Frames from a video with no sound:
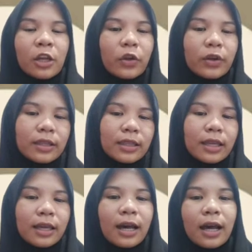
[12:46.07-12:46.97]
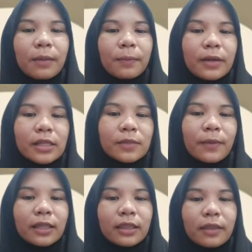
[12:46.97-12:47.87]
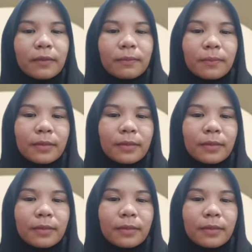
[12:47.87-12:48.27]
theoretical perspective.